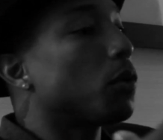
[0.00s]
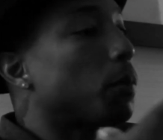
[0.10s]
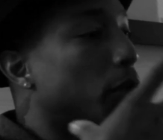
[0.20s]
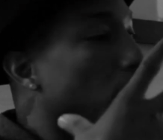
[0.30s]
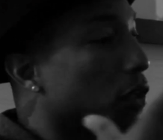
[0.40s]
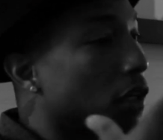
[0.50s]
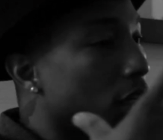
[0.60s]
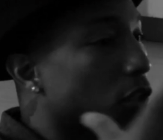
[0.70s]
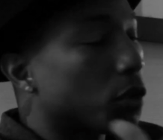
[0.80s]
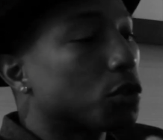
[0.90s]
pure and
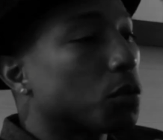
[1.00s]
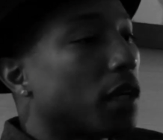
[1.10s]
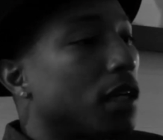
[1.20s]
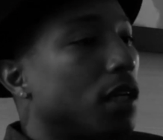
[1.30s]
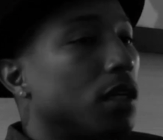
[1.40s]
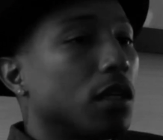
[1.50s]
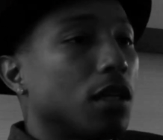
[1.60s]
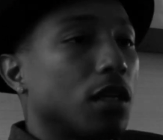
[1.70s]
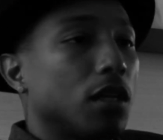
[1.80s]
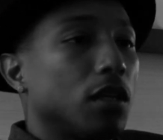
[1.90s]
unadulterated,
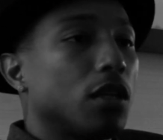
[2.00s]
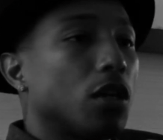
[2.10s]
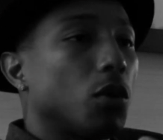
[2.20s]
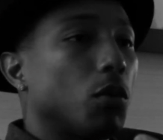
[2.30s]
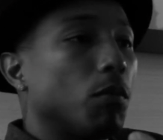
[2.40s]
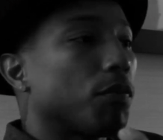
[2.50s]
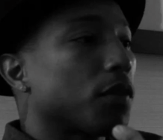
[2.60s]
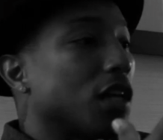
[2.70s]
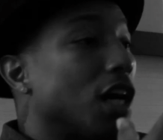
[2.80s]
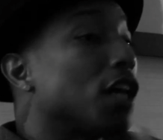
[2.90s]

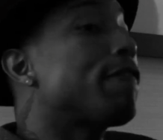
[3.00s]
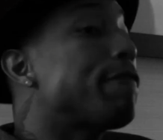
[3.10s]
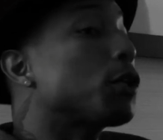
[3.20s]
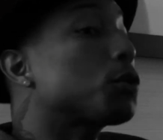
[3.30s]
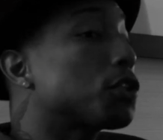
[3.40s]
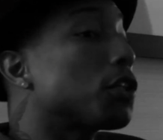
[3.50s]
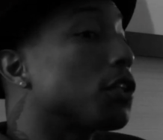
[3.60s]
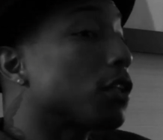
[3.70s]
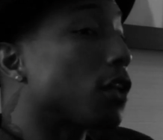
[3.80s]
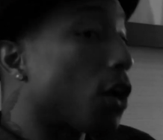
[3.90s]
unfiltered
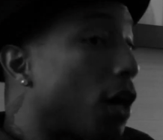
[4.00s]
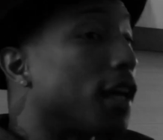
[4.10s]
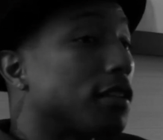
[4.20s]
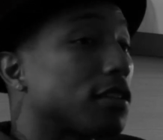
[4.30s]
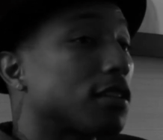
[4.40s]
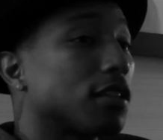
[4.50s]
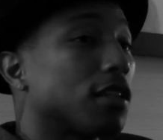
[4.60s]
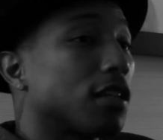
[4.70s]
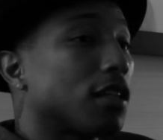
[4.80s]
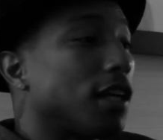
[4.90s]
artist.
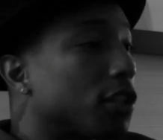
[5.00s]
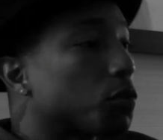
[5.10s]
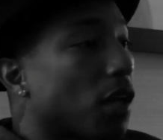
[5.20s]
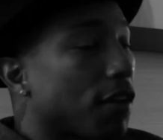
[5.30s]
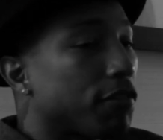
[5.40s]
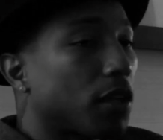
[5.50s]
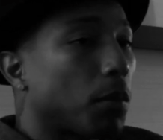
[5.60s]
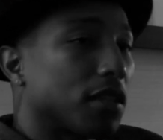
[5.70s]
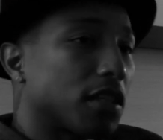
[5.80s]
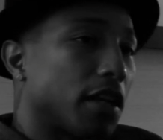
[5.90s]
That is what I feel
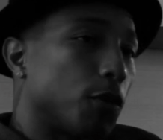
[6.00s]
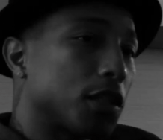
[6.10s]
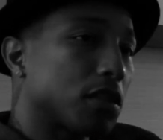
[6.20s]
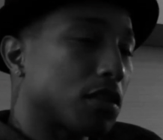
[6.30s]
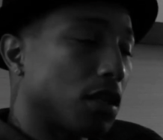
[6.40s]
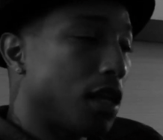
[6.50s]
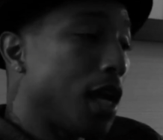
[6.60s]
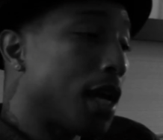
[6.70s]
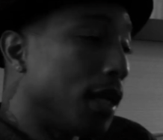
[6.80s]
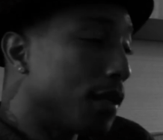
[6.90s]
about Terry Richardson.
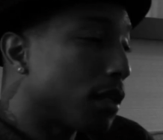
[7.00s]
And